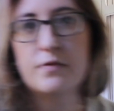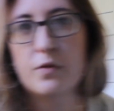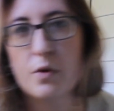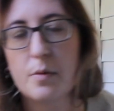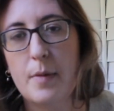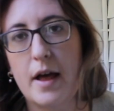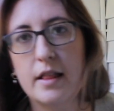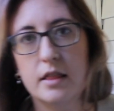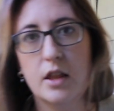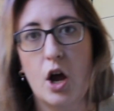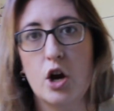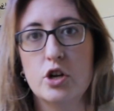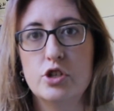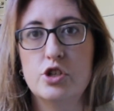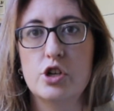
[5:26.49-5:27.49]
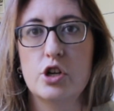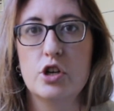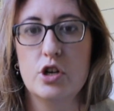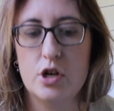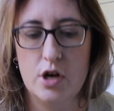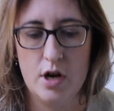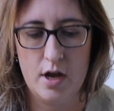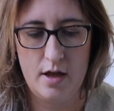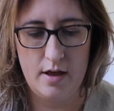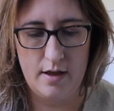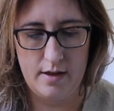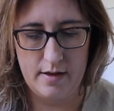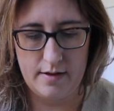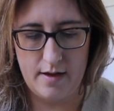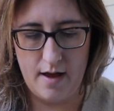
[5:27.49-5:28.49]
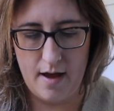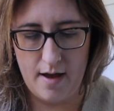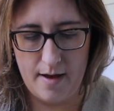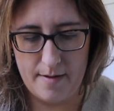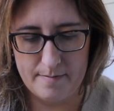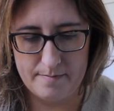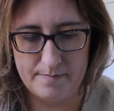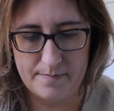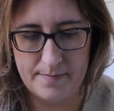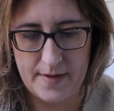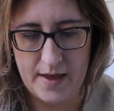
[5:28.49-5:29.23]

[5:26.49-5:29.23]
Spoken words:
for my larger, I